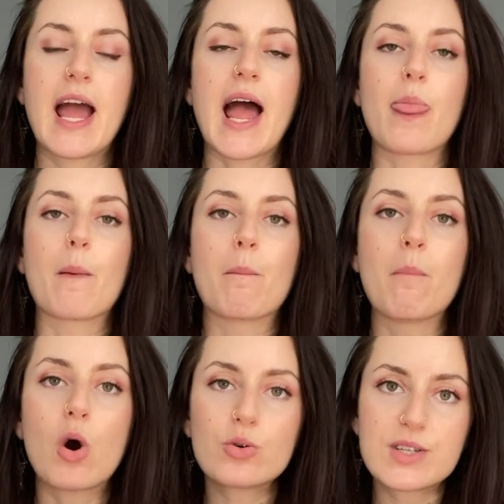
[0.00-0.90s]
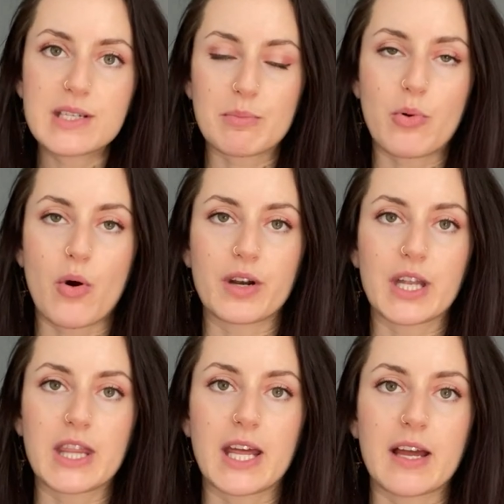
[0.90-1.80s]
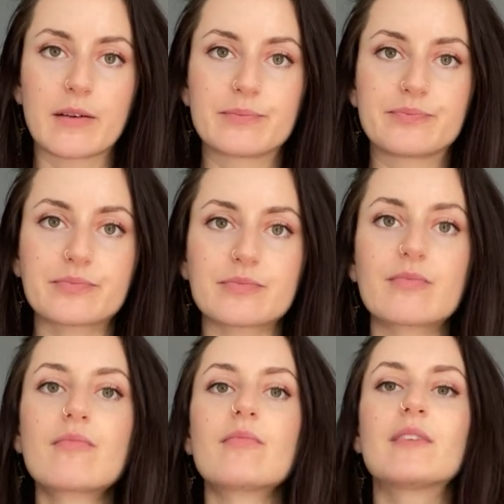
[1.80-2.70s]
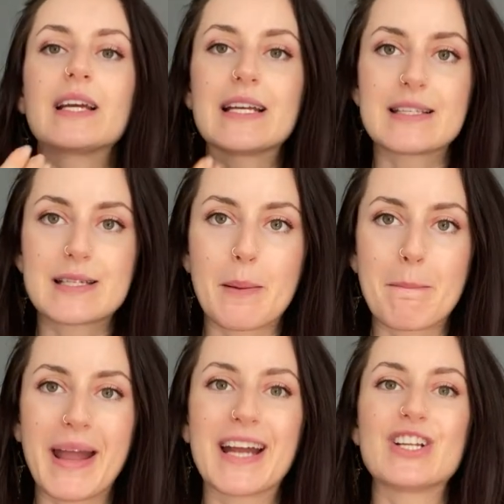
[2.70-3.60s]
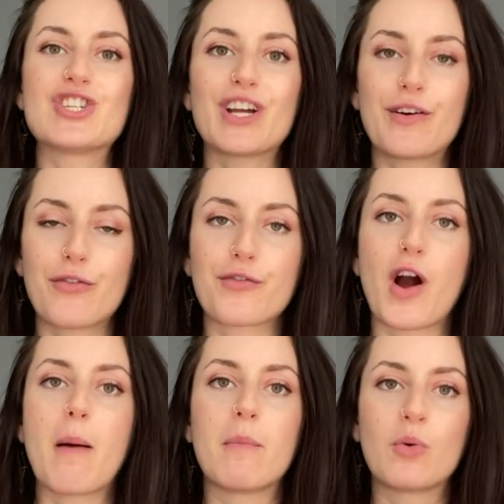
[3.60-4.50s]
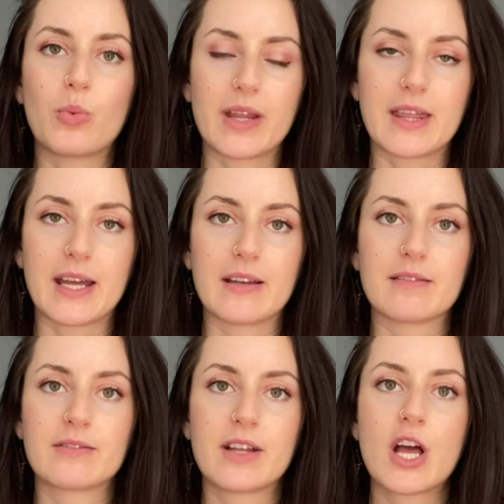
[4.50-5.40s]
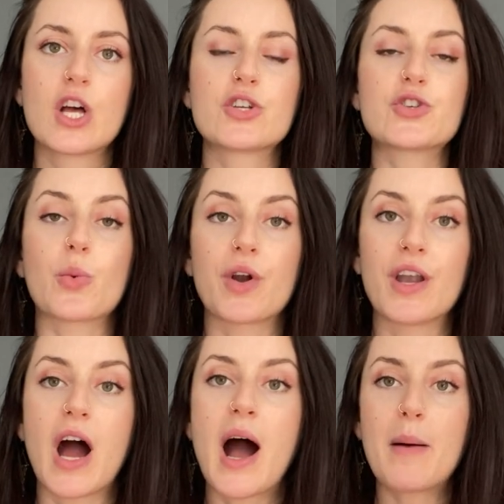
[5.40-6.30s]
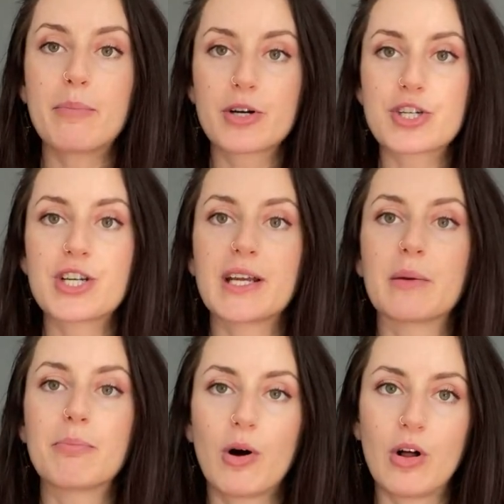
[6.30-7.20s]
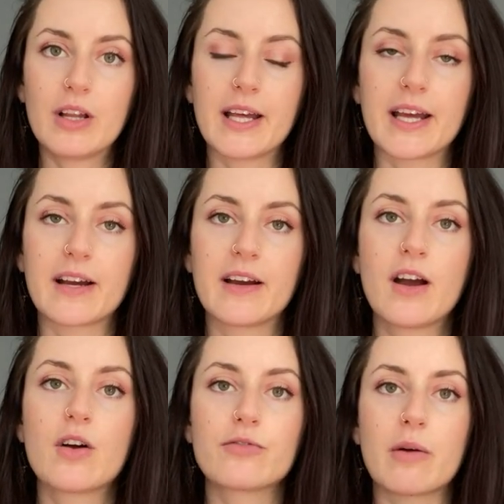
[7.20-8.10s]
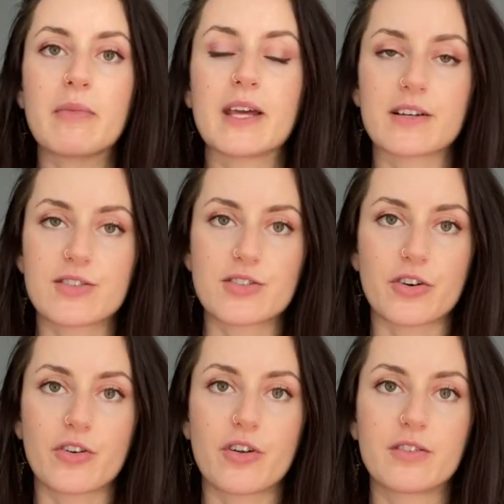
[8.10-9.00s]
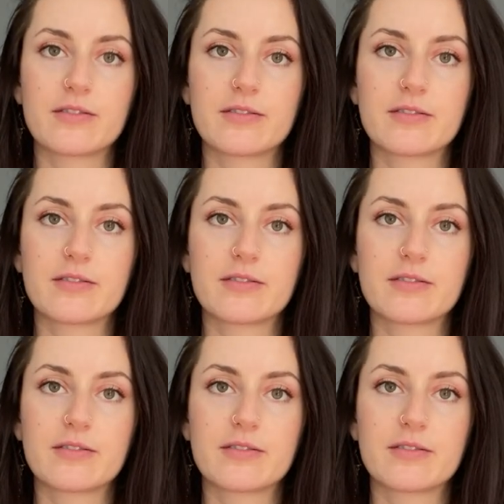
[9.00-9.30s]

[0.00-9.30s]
And the most important thing is to manage it from within. So we're not pushing and pulling from the external.